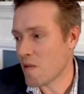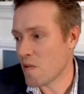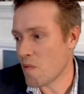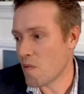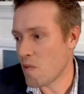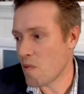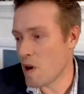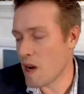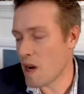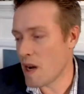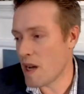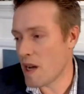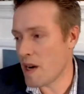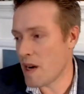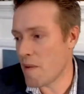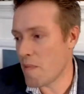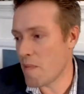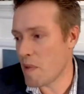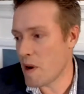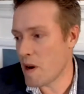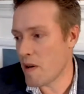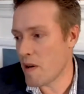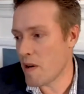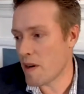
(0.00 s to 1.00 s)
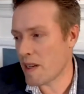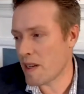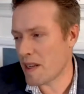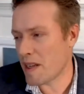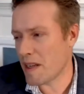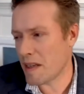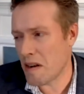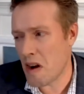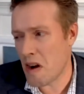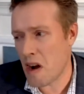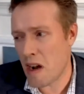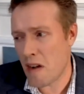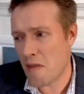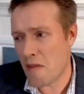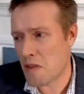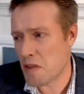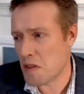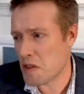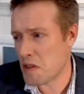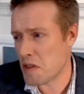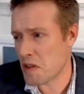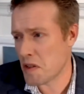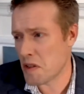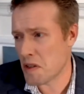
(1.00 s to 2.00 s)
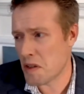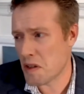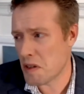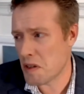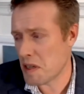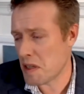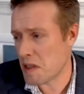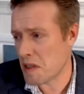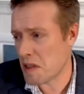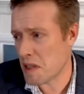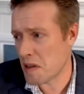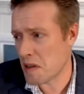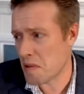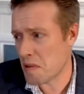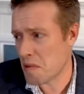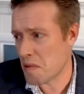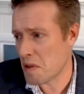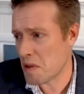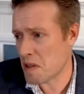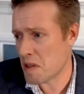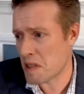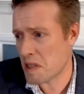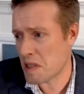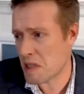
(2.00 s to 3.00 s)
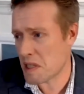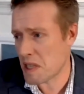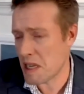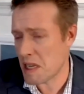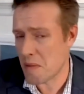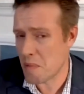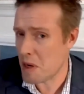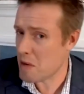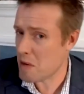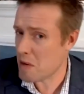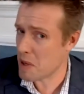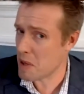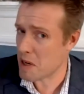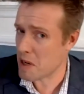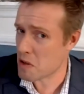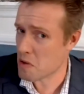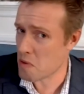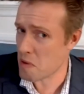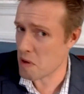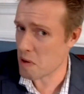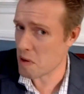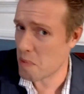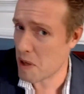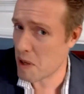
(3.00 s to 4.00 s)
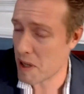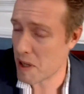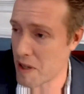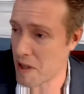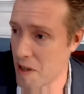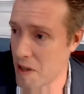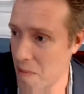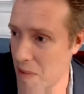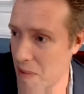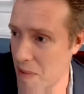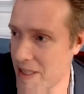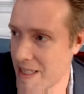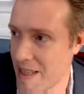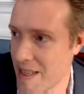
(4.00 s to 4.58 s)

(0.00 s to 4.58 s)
one American officer, I think, once stated, it might have been Israel Putnam,